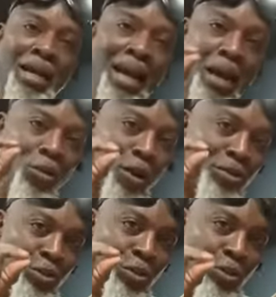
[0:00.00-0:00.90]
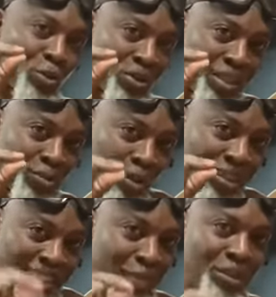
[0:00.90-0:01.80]
How are you going to take? What
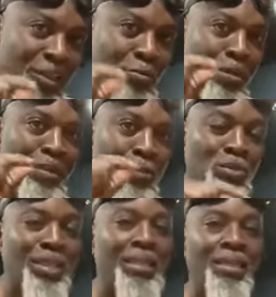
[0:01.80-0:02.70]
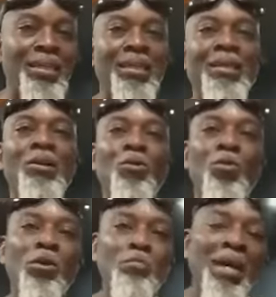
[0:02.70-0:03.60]
steps are you prepared to take?
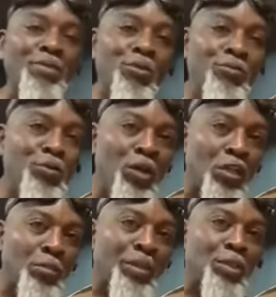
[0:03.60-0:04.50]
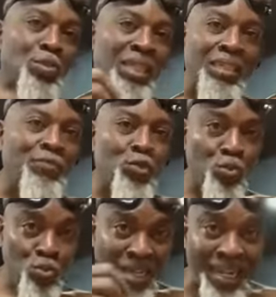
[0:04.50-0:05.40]
What part of you are you prepared to give to
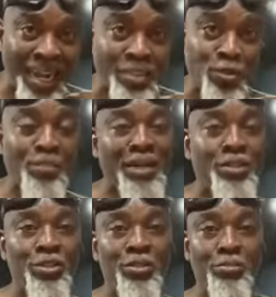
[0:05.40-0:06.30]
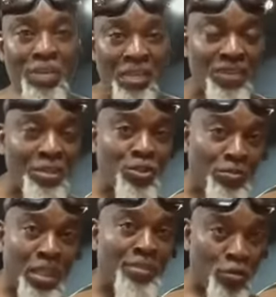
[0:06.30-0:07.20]
realize Yoruba Nation, the financial
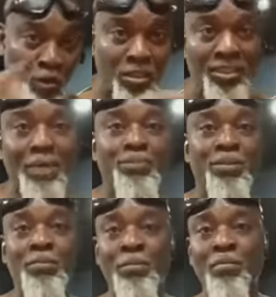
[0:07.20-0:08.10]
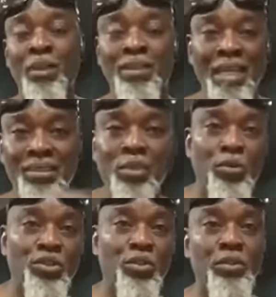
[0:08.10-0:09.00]
movement? What steps? That's the
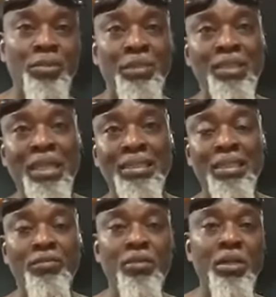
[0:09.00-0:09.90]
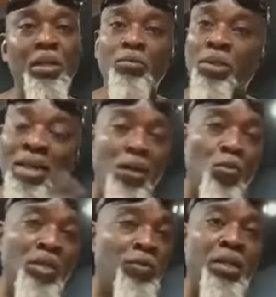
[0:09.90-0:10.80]
question we have to ask it. We
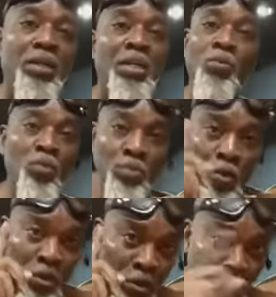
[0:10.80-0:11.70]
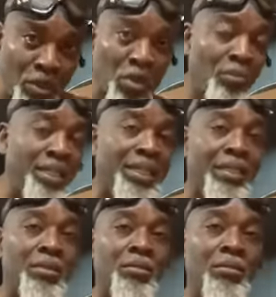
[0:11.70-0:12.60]
can't wait for it. We must all become
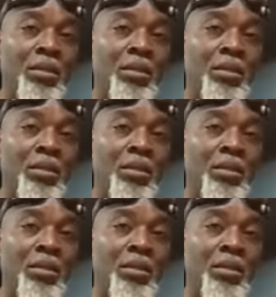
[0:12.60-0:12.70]
leaders.